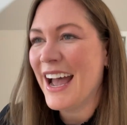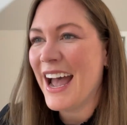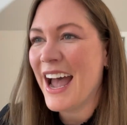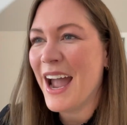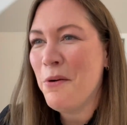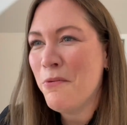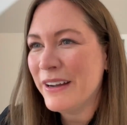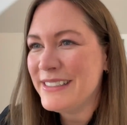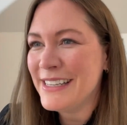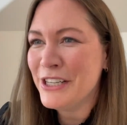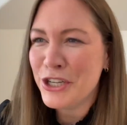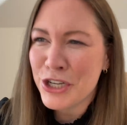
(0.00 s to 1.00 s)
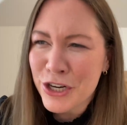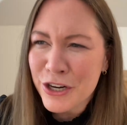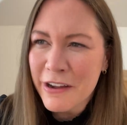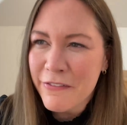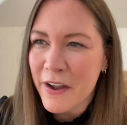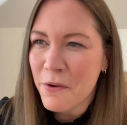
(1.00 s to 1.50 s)
I wasn't sure
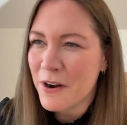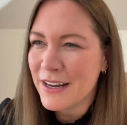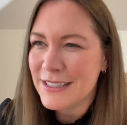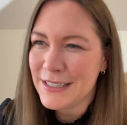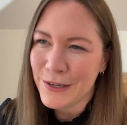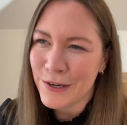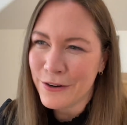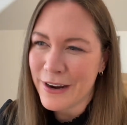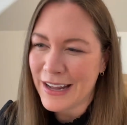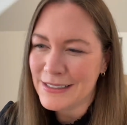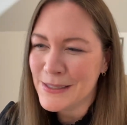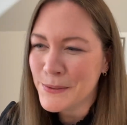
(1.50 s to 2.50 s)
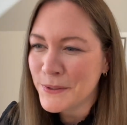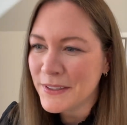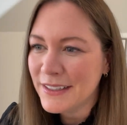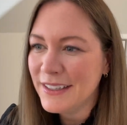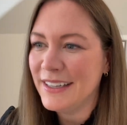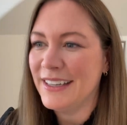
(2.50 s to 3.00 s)
if I wanted to go to grad
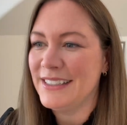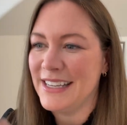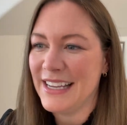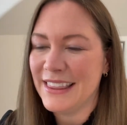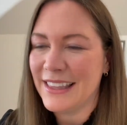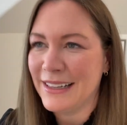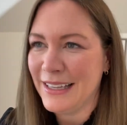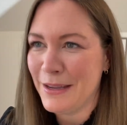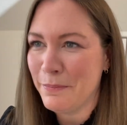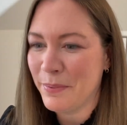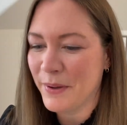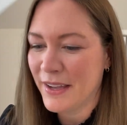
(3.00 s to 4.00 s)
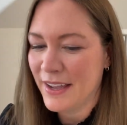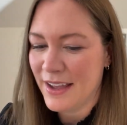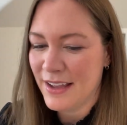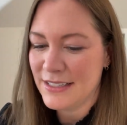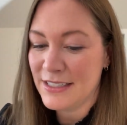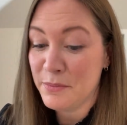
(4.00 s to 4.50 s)
school and take the leap
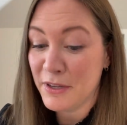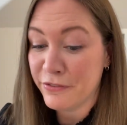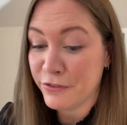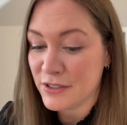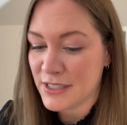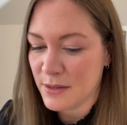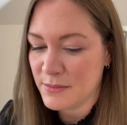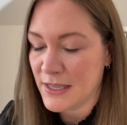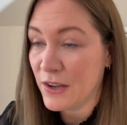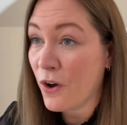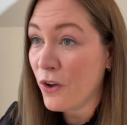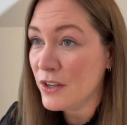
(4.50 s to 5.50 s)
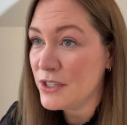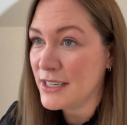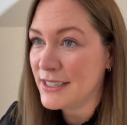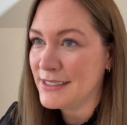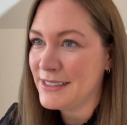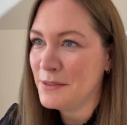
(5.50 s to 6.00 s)
to be a full-time
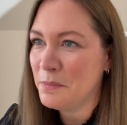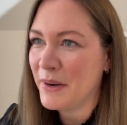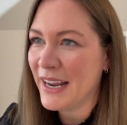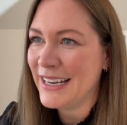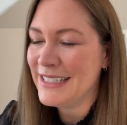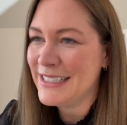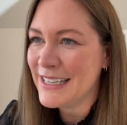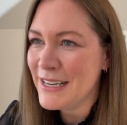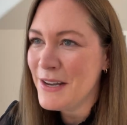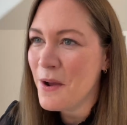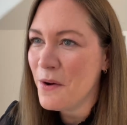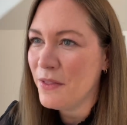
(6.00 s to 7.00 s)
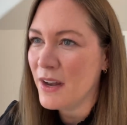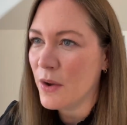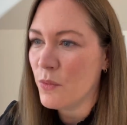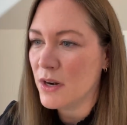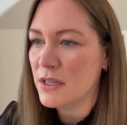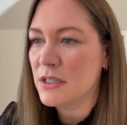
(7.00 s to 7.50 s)
psychologist, but I did know that I
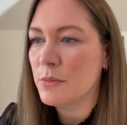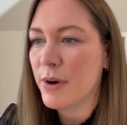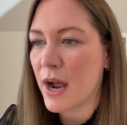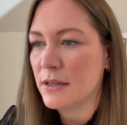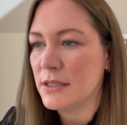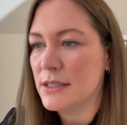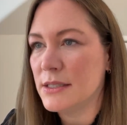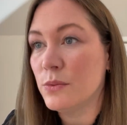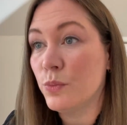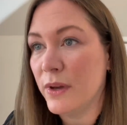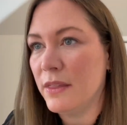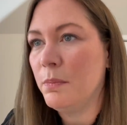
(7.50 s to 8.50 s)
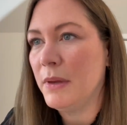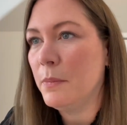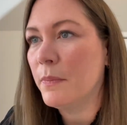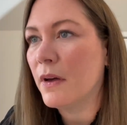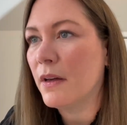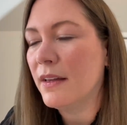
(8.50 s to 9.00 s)
wanted to practice with
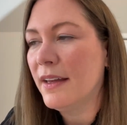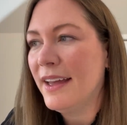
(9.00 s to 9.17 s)
people.